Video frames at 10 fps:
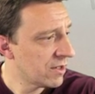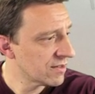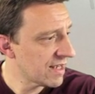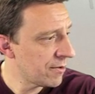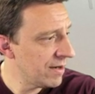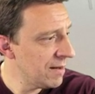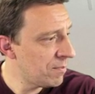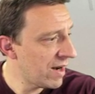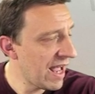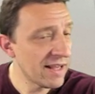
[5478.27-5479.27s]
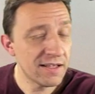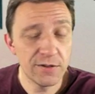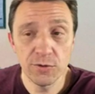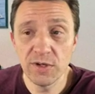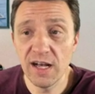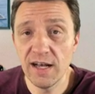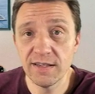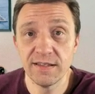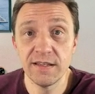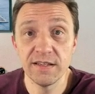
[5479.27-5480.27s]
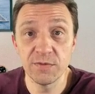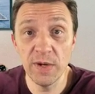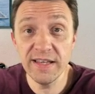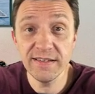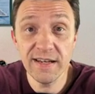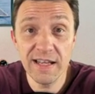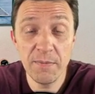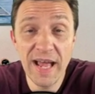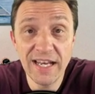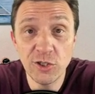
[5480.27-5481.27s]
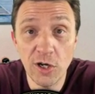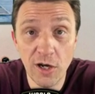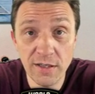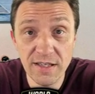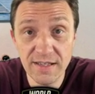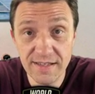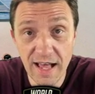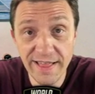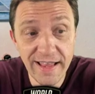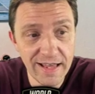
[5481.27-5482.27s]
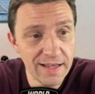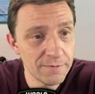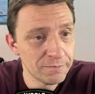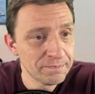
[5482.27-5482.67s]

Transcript: because I really planned to cast the Switzerland match on Sunday.